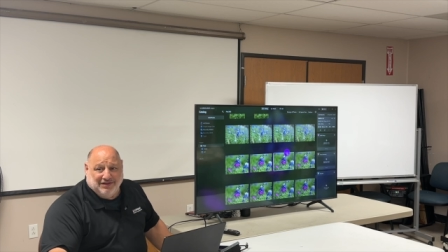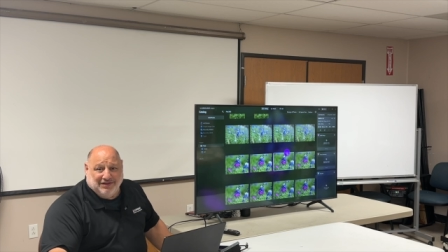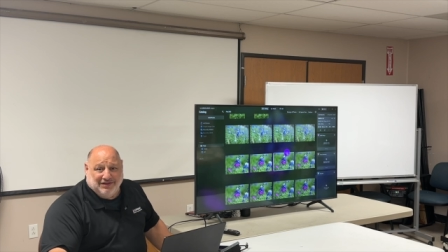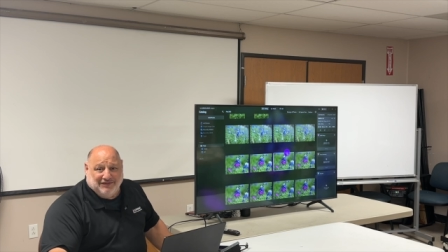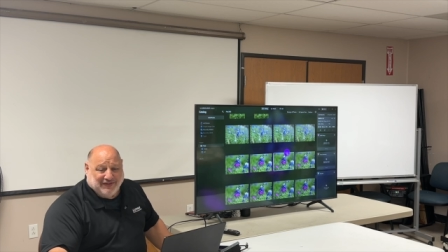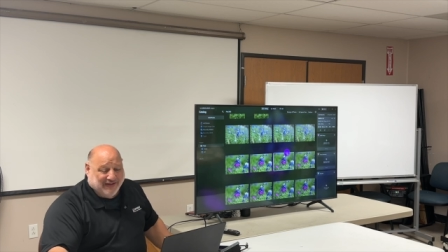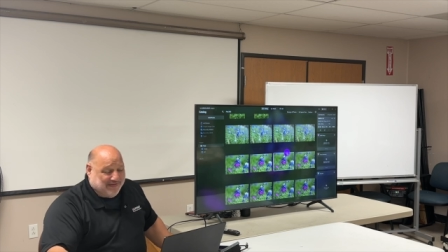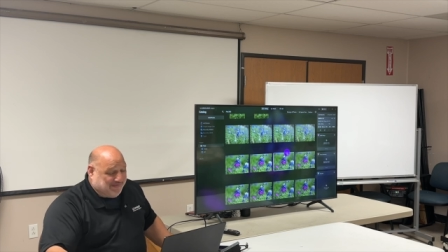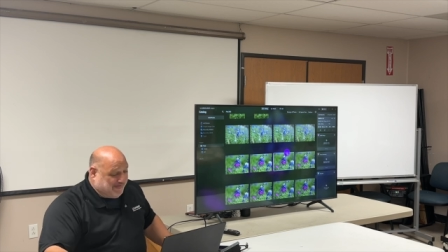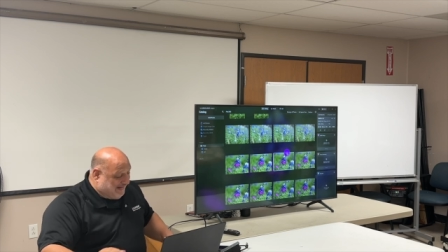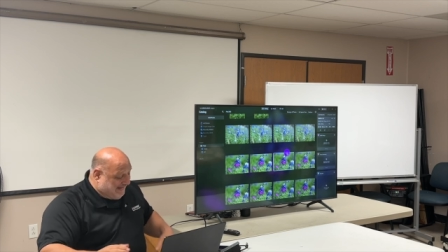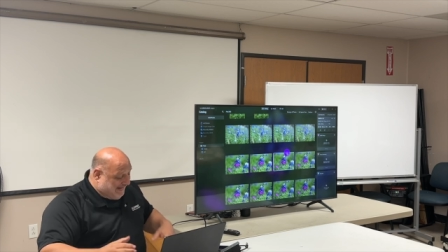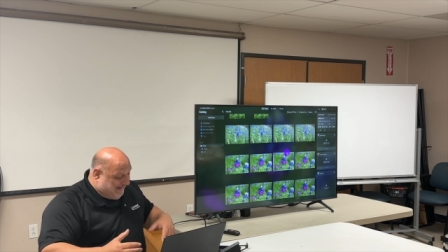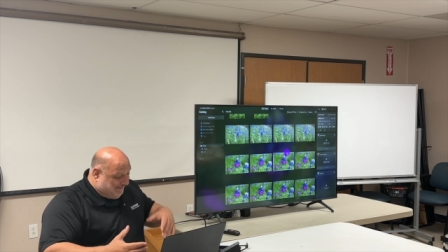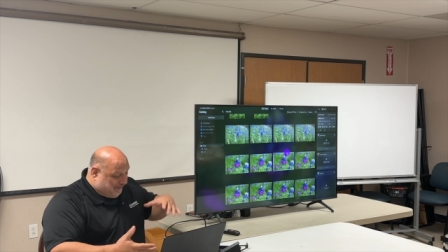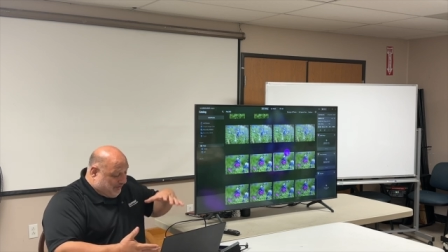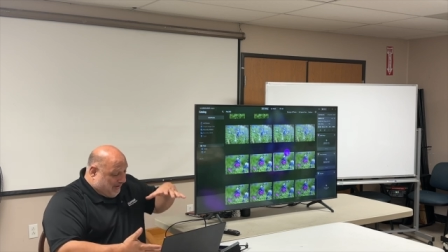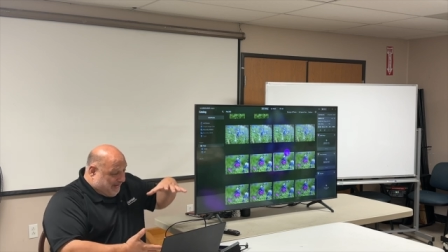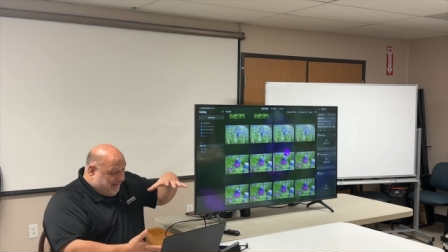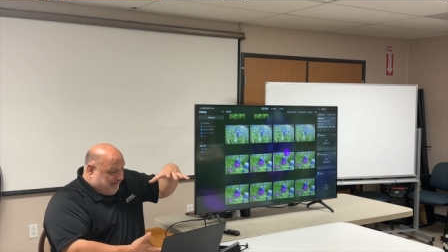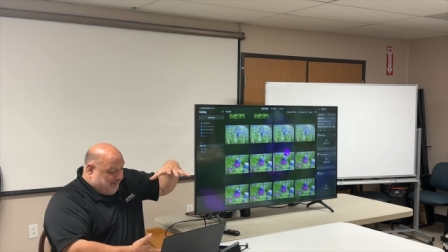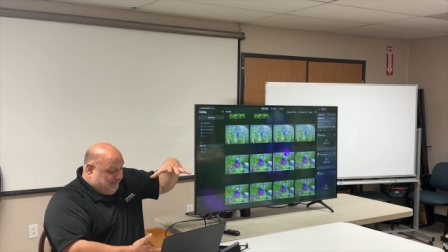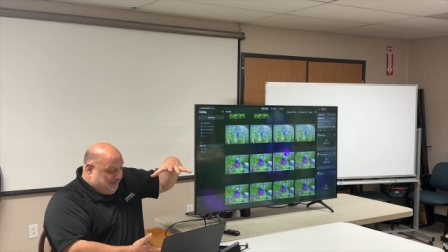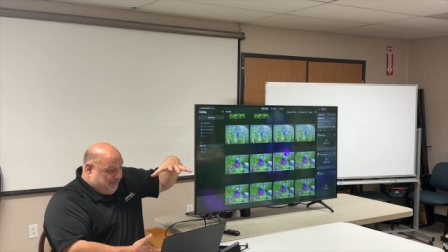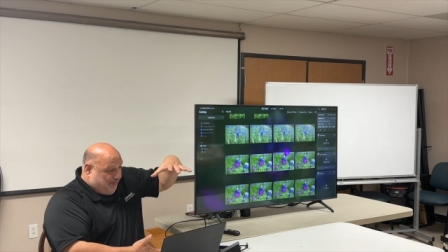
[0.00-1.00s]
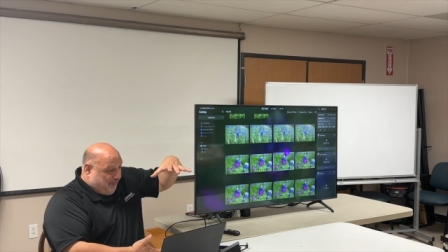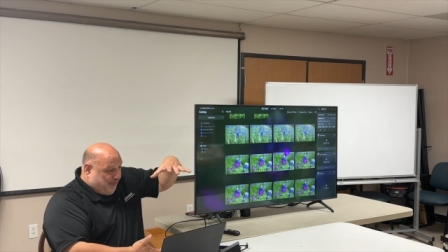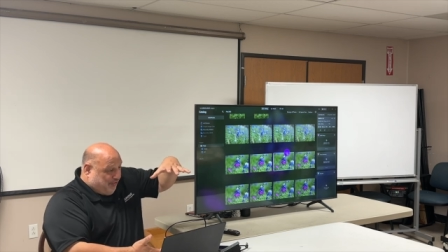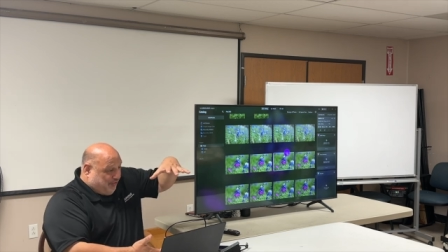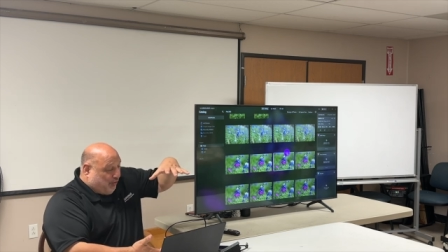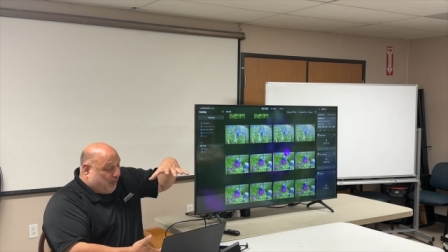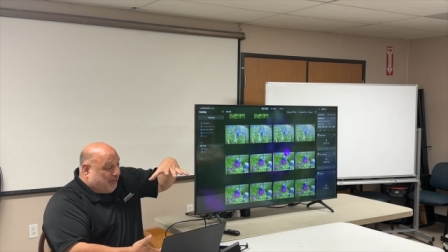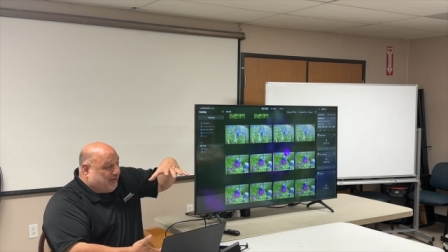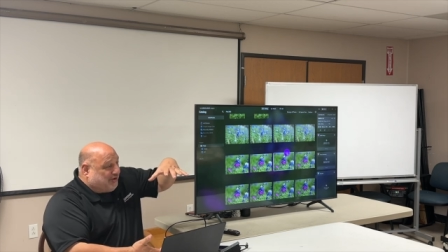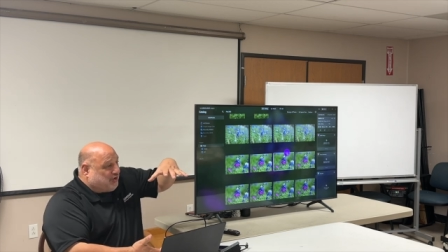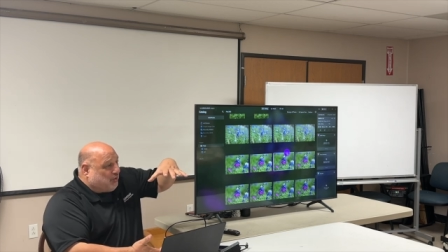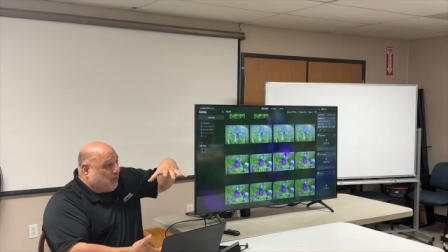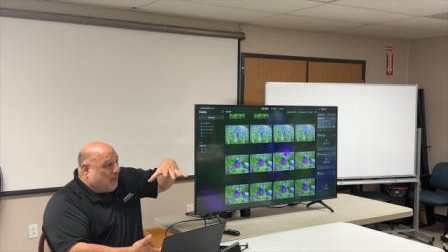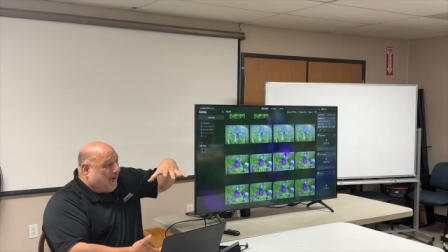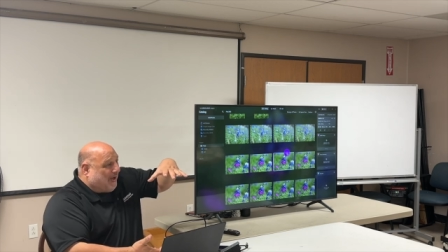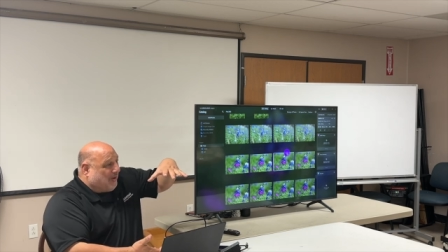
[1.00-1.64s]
They, they have like 32